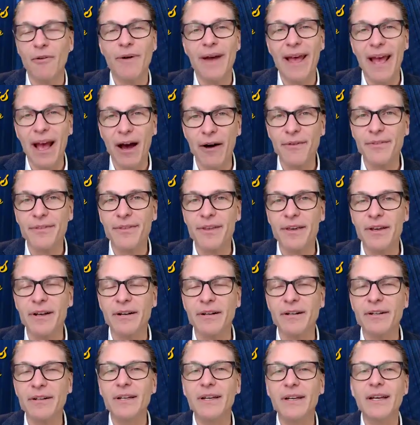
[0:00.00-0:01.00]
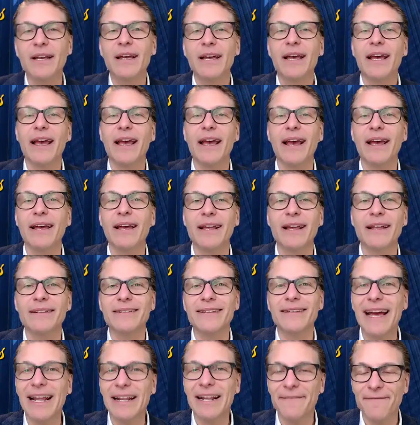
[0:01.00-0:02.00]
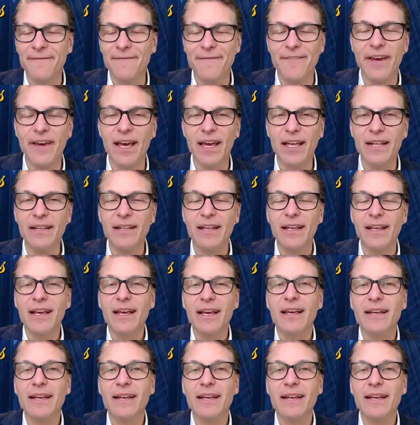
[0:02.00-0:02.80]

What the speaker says: healthier and getting fit